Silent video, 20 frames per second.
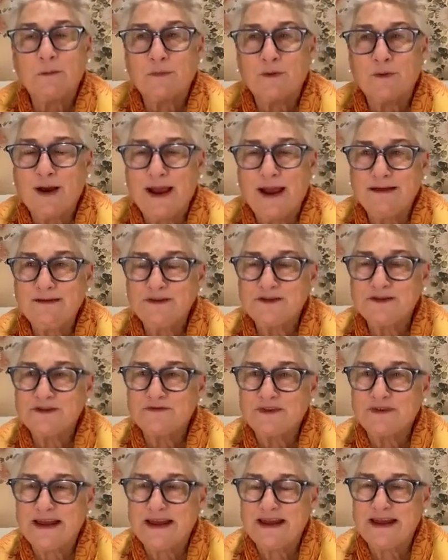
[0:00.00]
practice
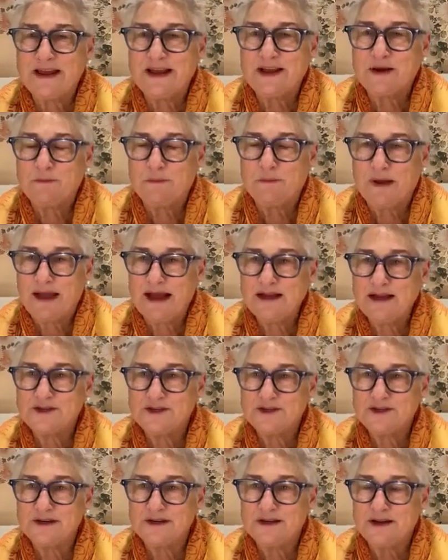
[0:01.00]
of gaining
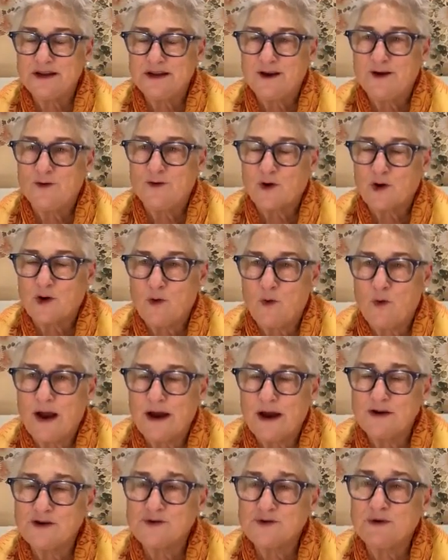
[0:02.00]
compassion
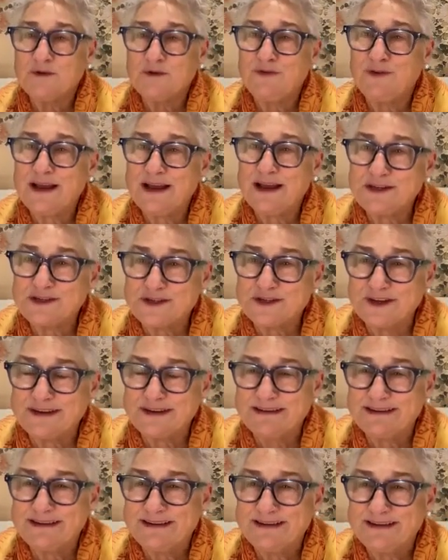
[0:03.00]
requires reflection,